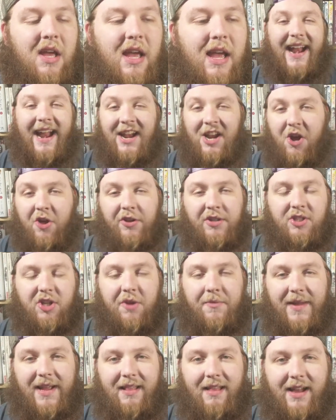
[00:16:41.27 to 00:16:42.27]
And I know there's
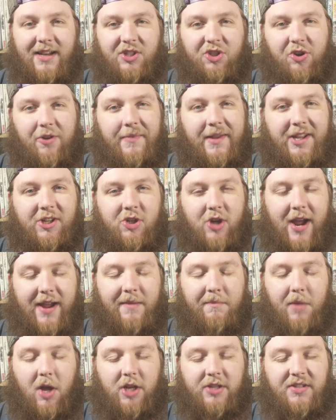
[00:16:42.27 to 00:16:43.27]
going to be a lot of screaming in
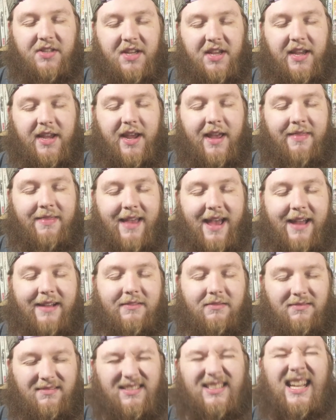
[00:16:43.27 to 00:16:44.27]
Dragon Ball Z, and
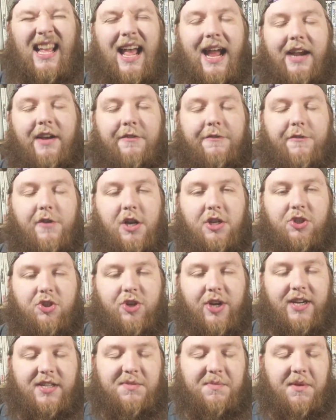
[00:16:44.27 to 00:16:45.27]
that kind of
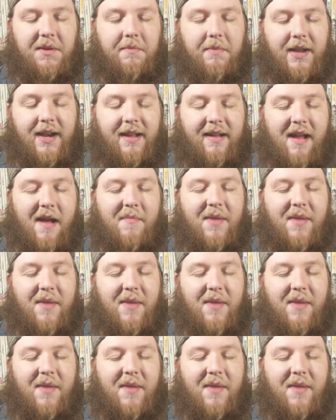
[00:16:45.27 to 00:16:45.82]
frustrates me, but I,